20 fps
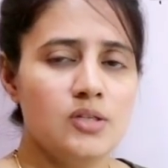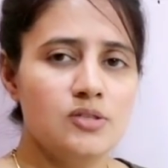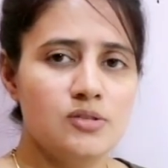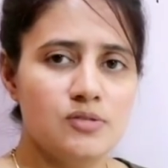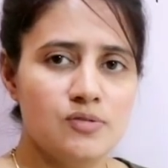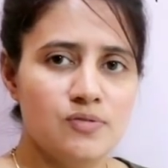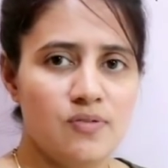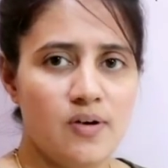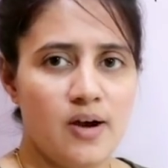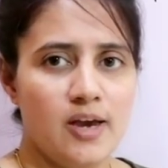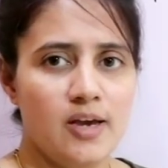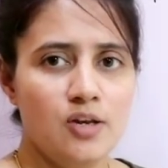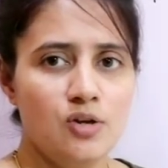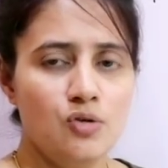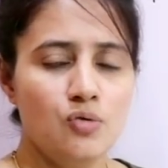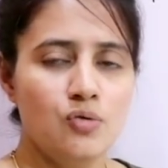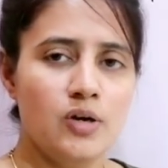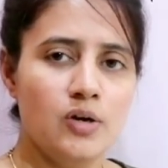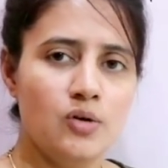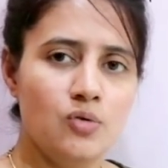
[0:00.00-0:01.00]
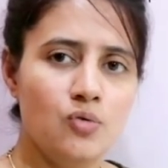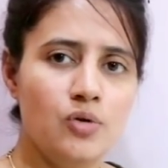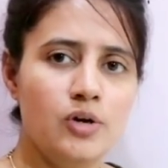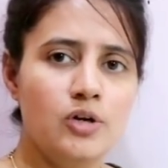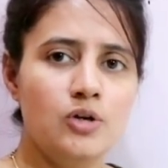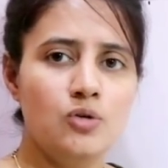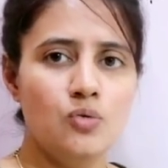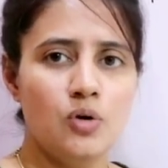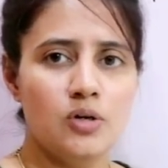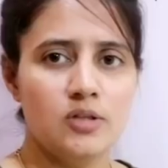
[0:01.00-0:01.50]
It's fine. You can go
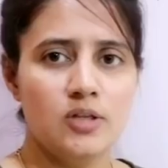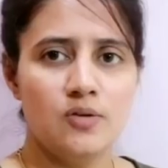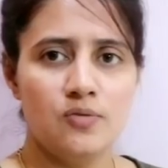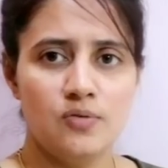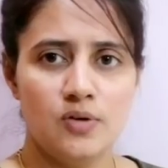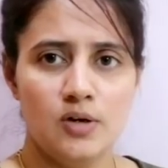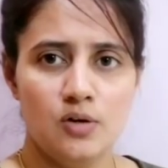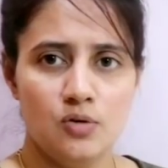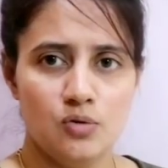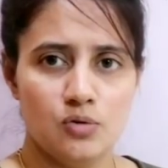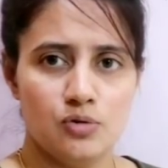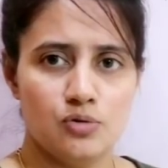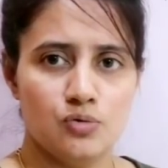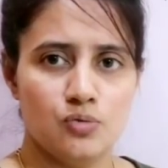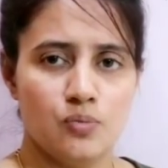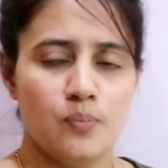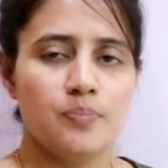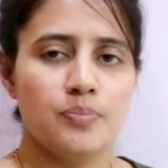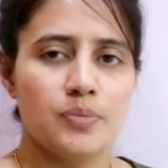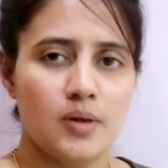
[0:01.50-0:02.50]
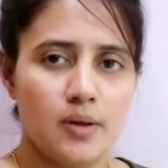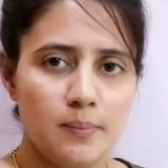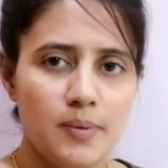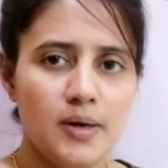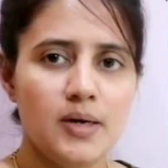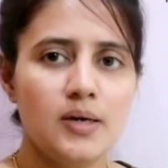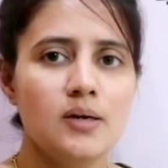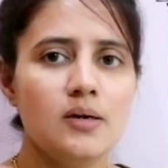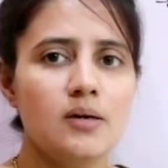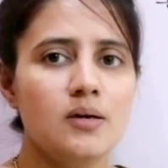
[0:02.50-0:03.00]
into other field also.
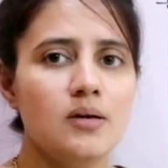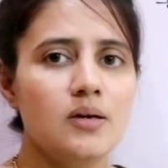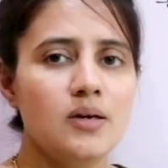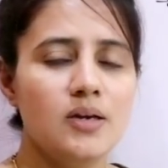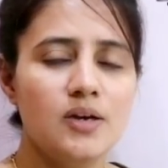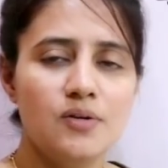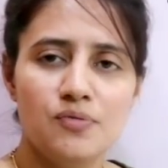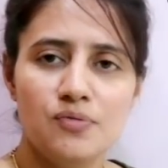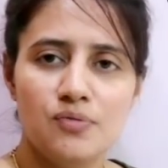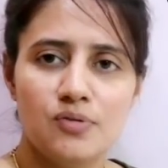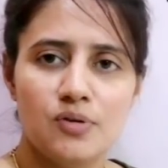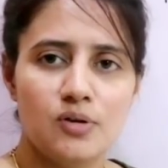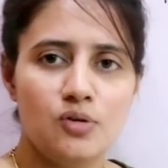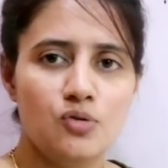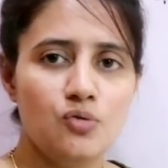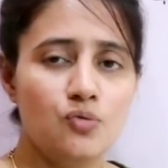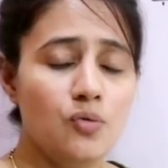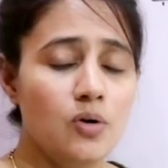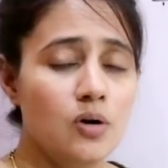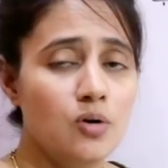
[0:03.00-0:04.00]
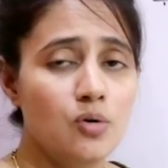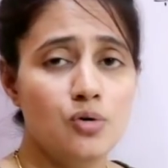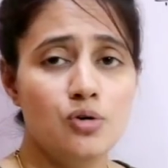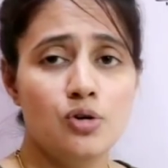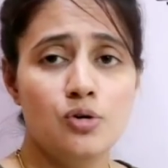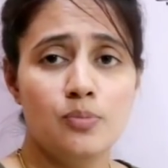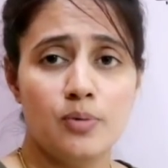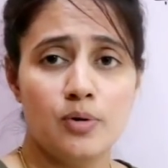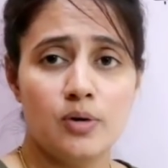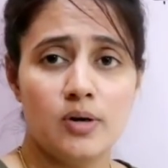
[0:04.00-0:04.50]
But if you work
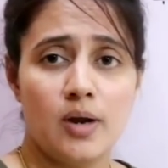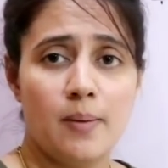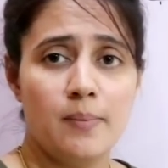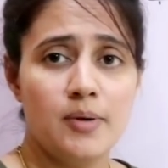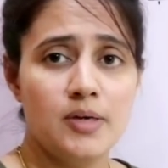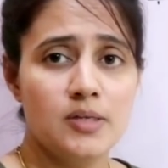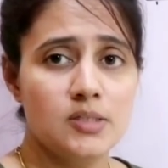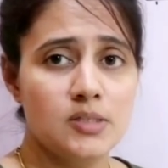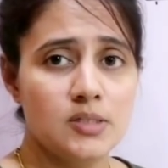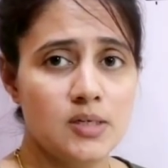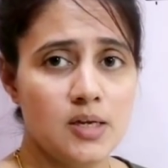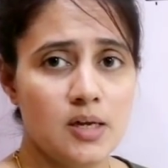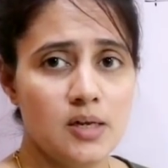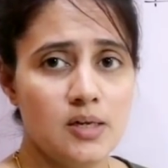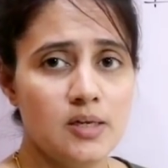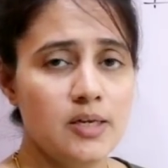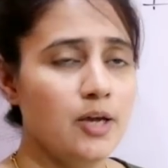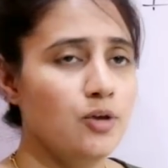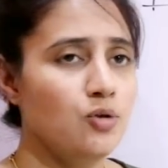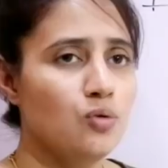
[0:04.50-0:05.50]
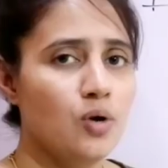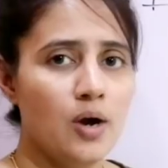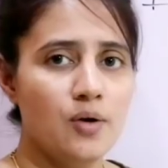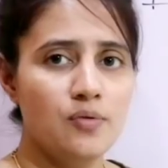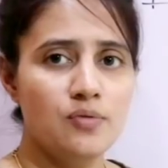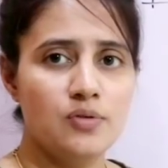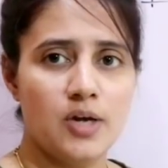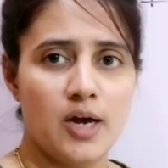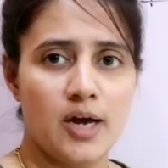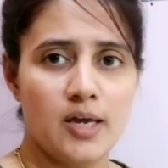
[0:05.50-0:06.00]
on your programming skill, yeah, you
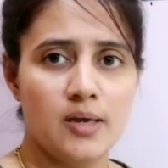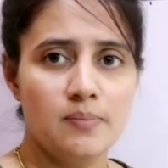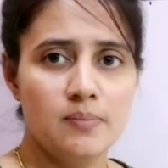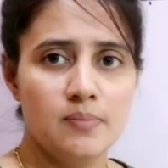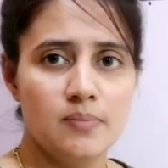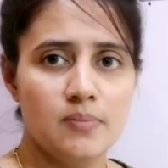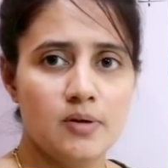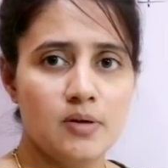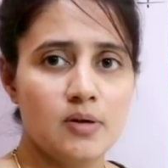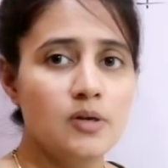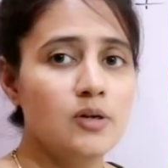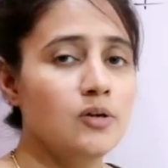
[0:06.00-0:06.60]
have time.